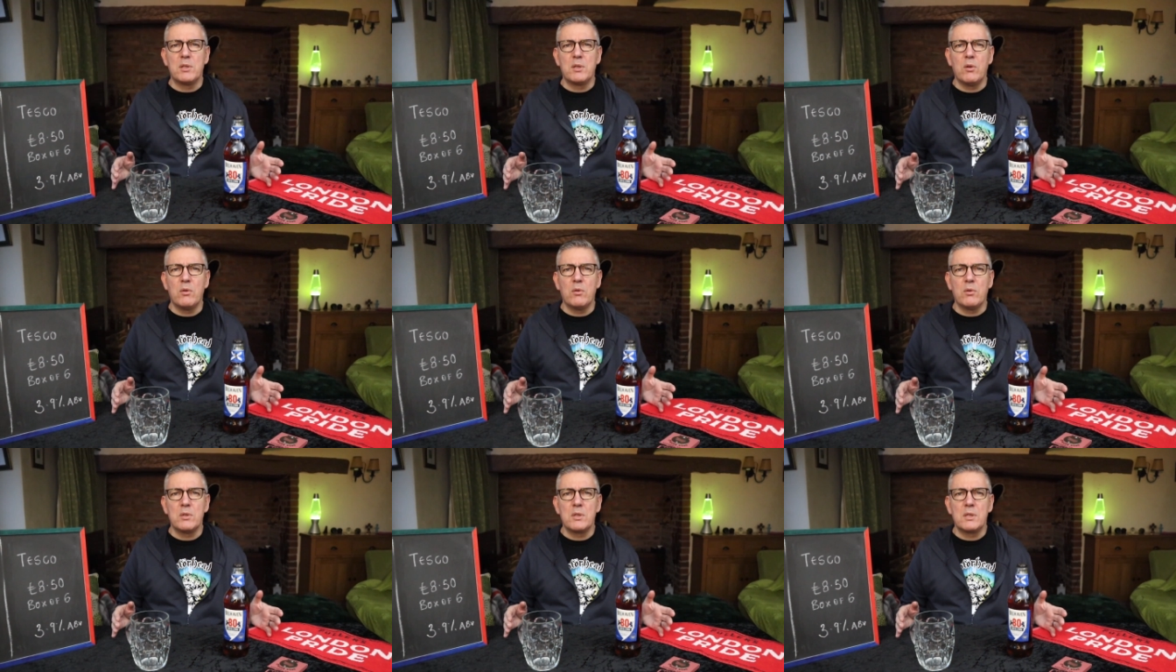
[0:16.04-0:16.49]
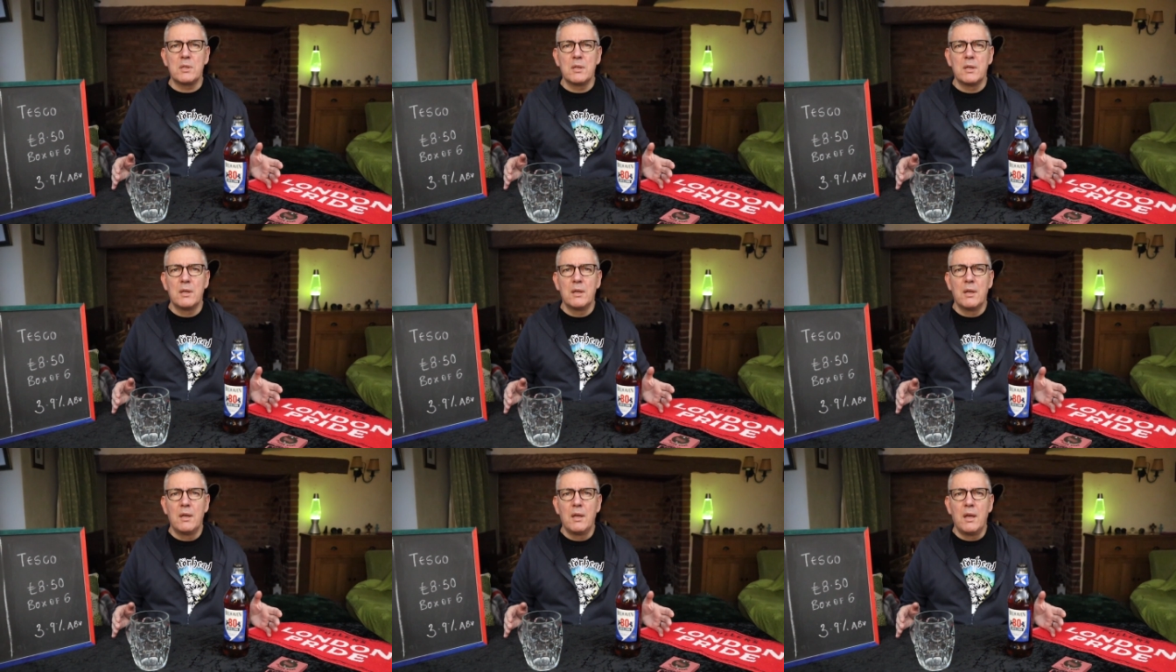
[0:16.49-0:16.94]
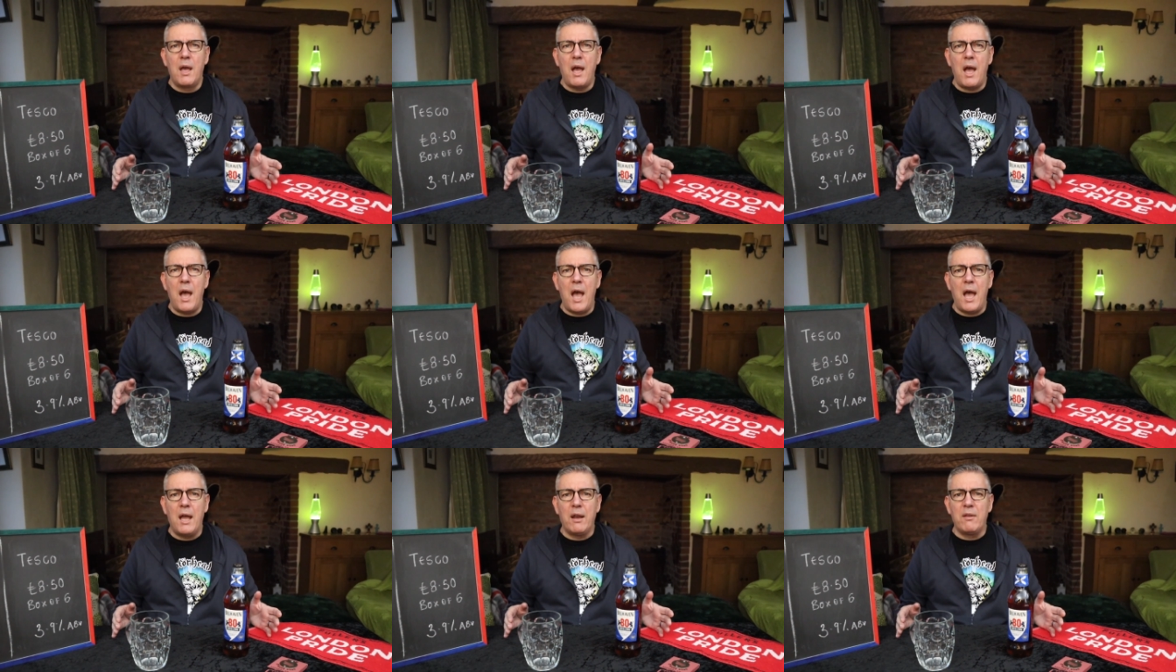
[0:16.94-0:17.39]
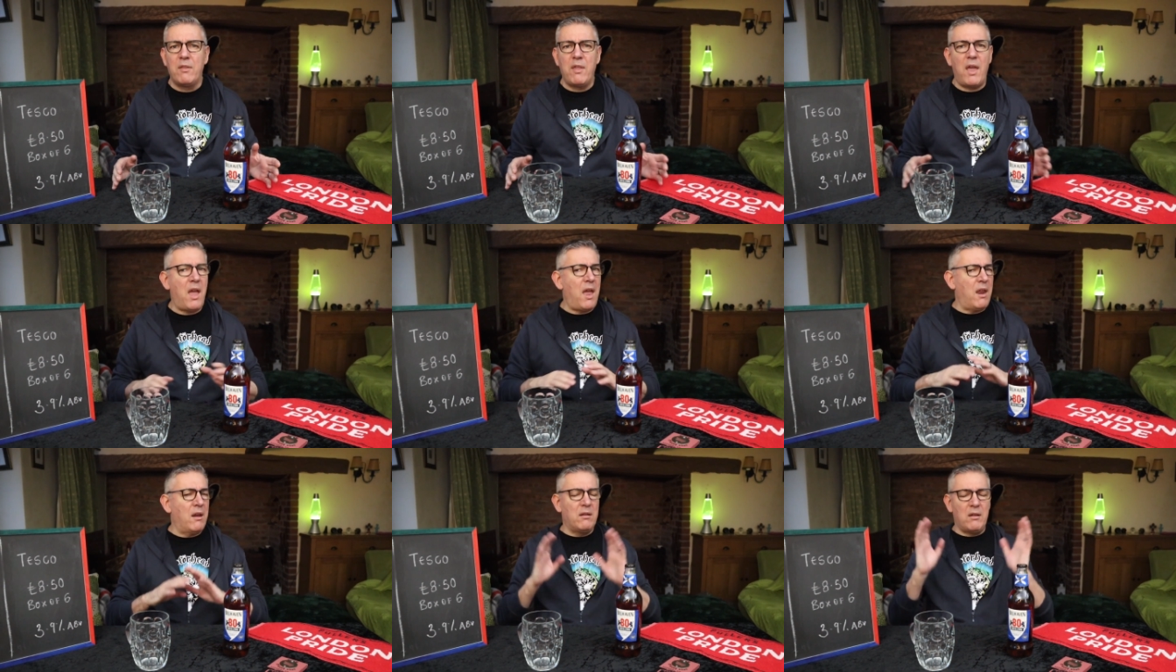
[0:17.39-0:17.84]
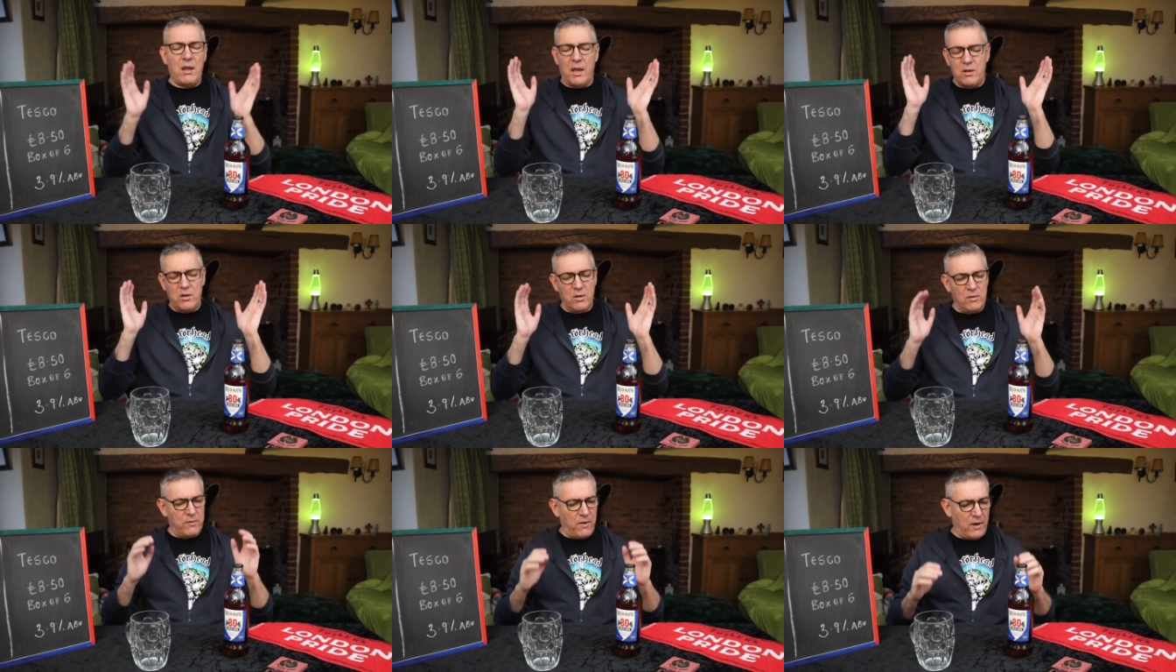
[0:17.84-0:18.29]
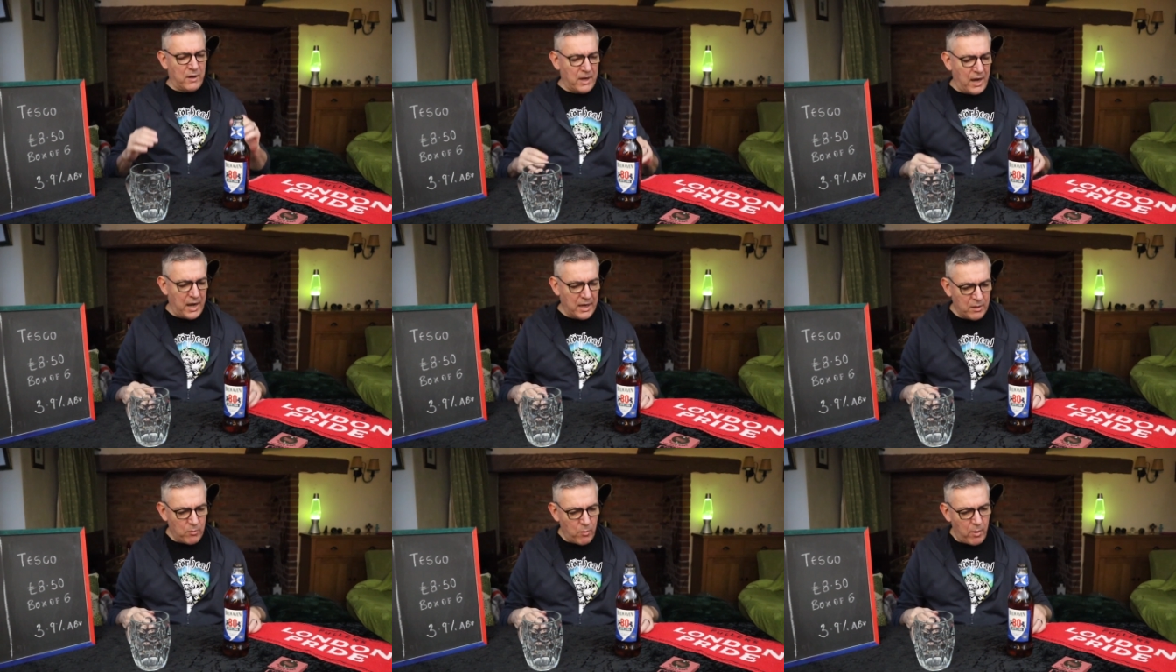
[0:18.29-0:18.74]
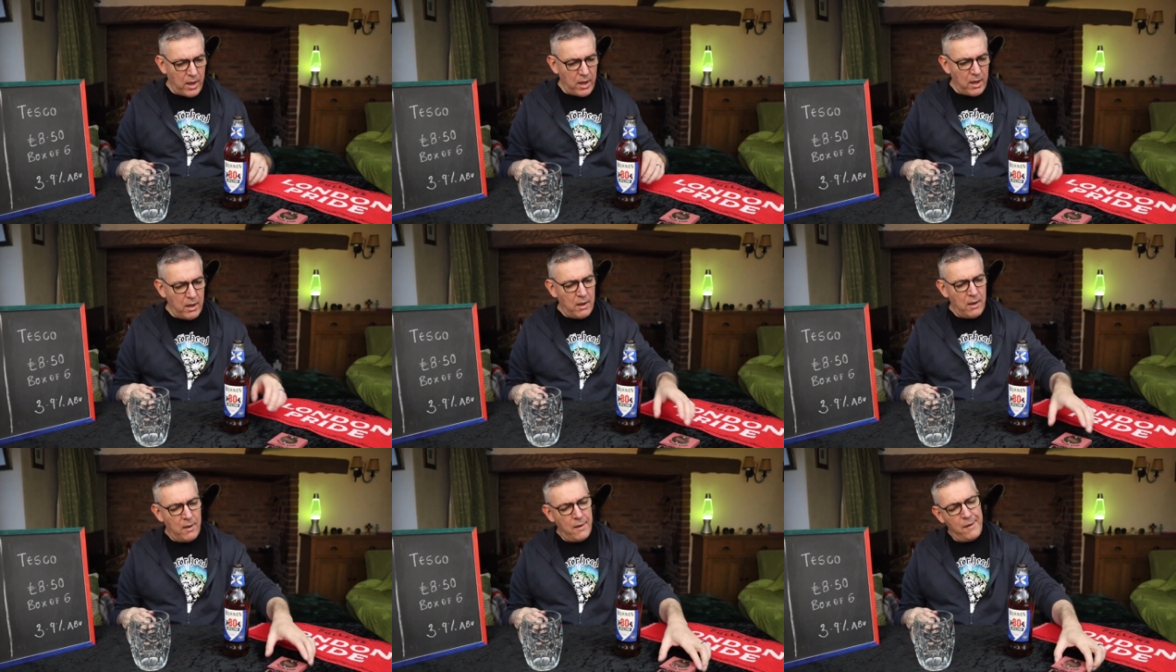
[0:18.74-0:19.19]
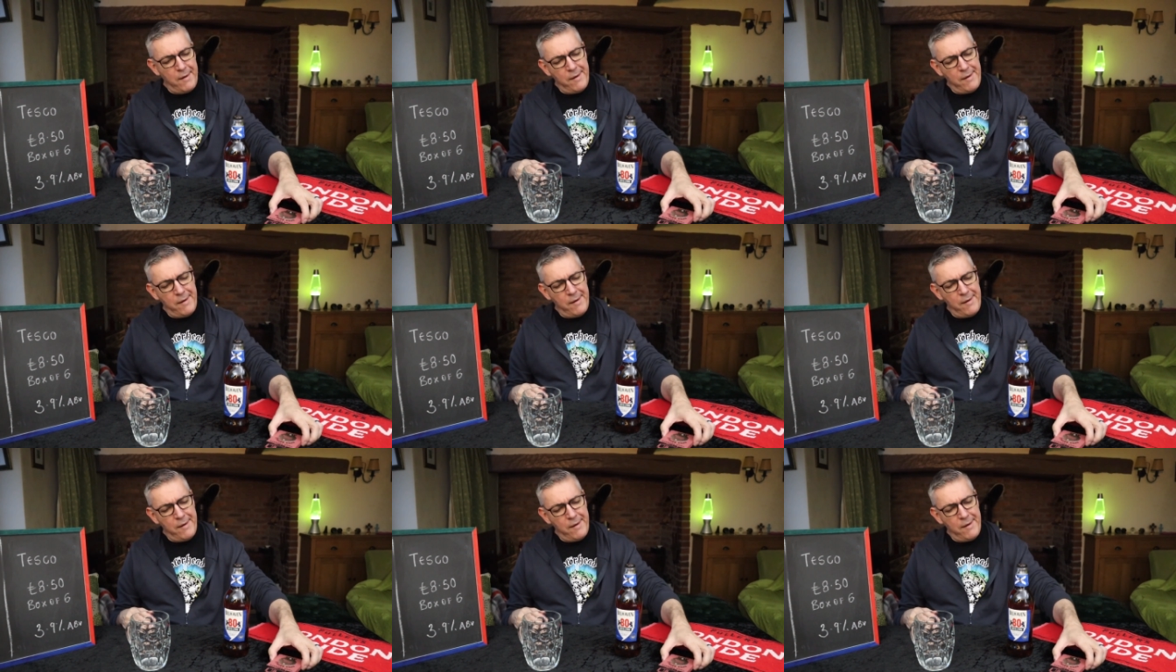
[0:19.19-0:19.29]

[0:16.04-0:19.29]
Stores, and then I couldn't find it anywhere.